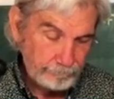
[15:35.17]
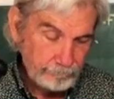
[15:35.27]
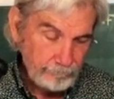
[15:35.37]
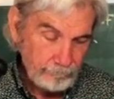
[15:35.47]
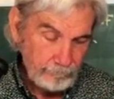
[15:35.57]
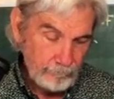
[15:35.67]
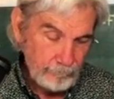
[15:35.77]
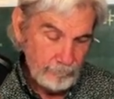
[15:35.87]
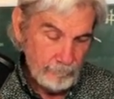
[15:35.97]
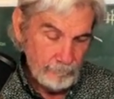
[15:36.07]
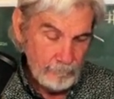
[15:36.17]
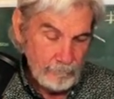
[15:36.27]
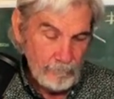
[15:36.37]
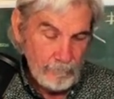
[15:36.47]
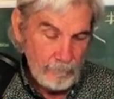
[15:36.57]

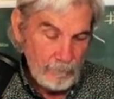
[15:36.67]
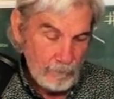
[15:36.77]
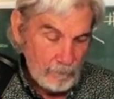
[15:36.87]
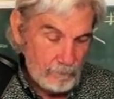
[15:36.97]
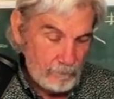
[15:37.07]
(no one is talking)